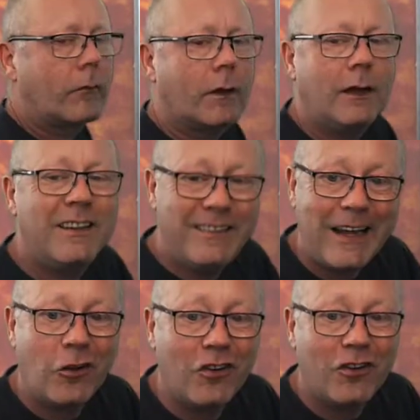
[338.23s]
in
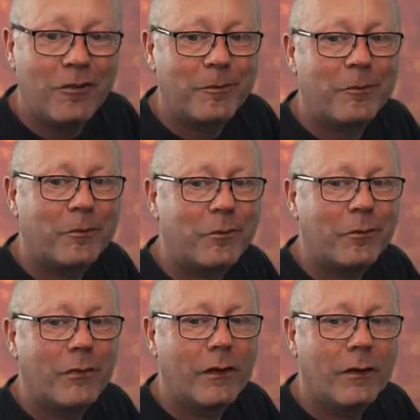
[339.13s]
seconds.
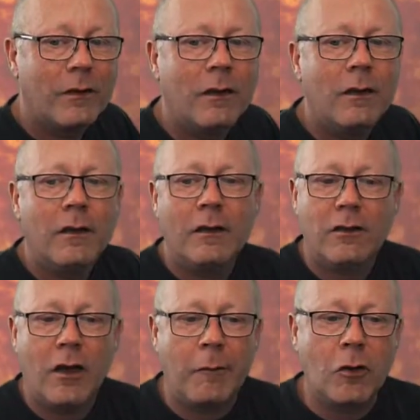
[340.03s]

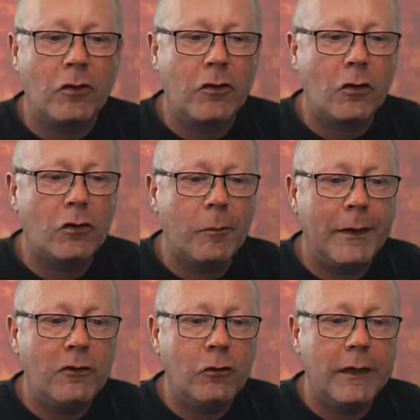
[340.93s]
So I'm going to go to the
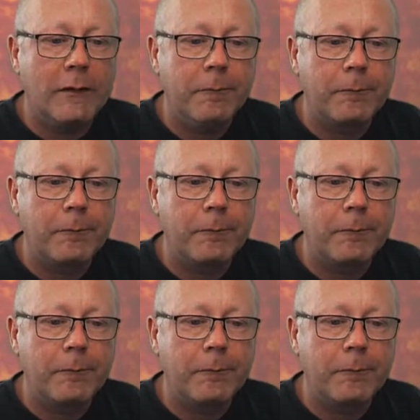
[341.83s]
main screen.